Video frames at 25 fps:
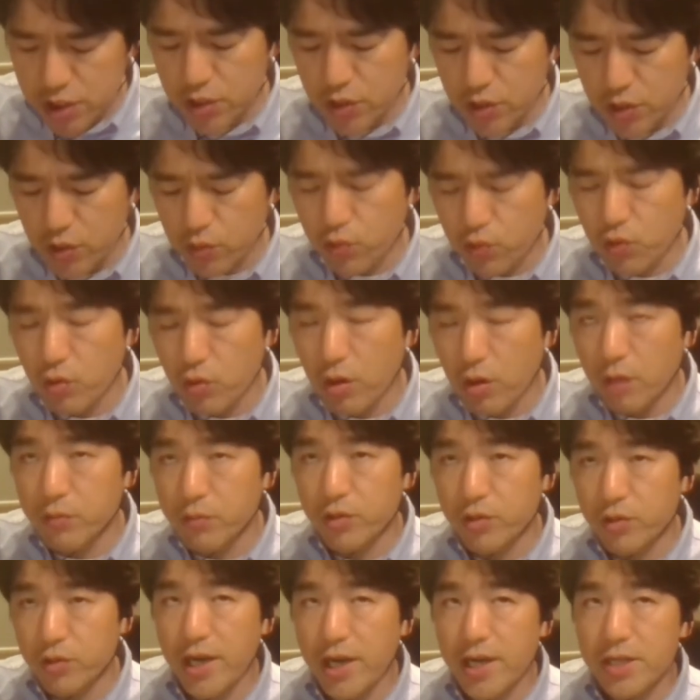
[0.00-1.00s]
So to
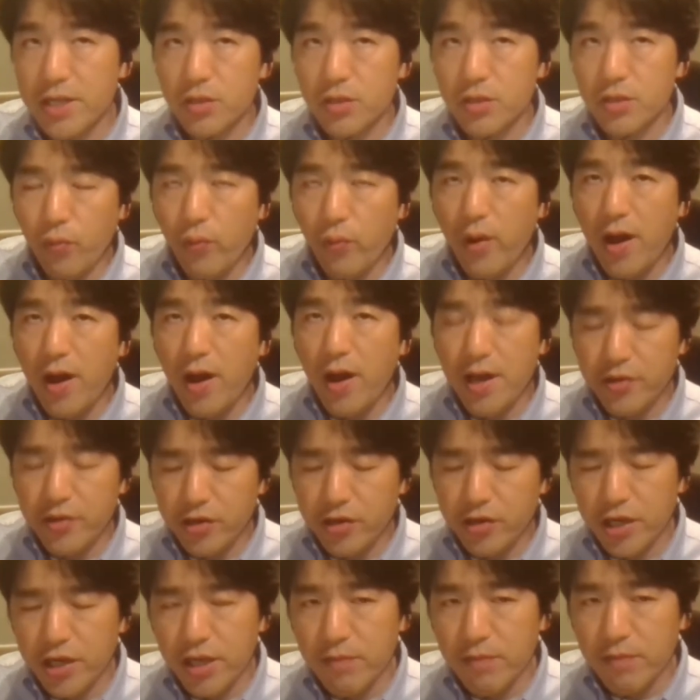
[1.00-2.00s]
obtain the
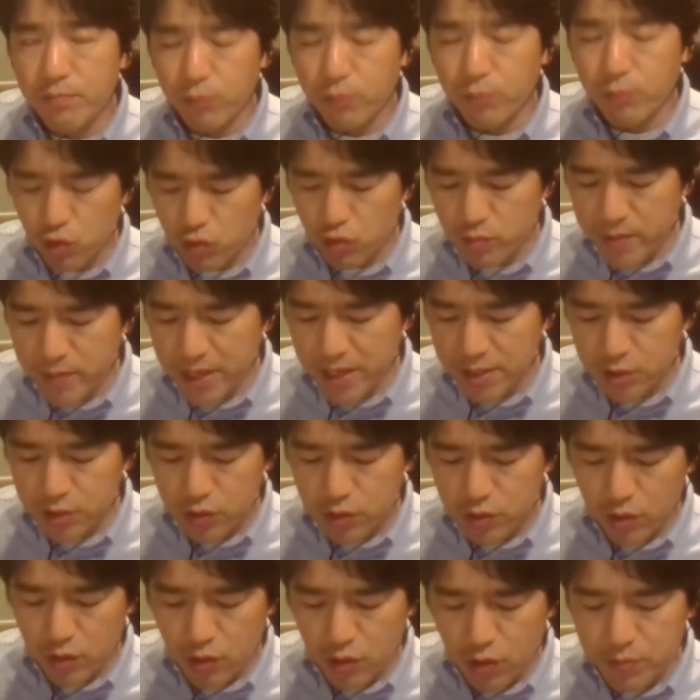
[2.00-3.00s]
further improvement
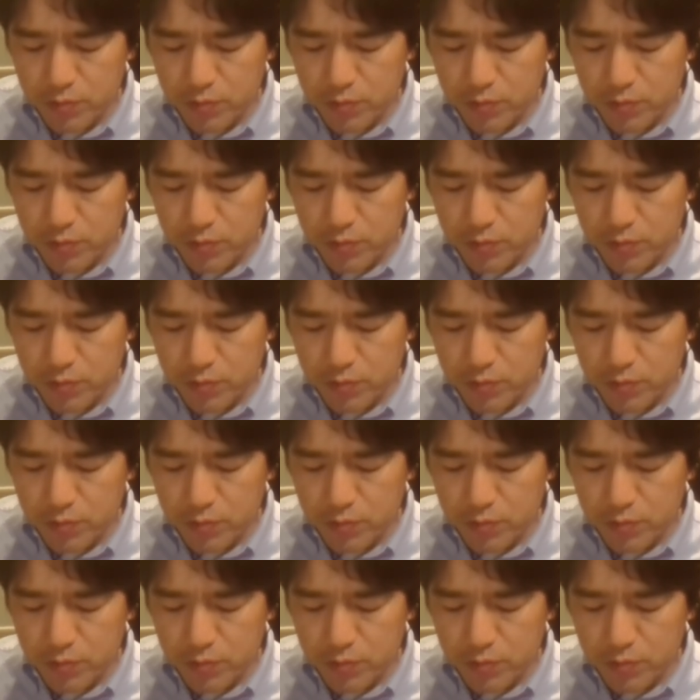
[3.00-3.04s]
of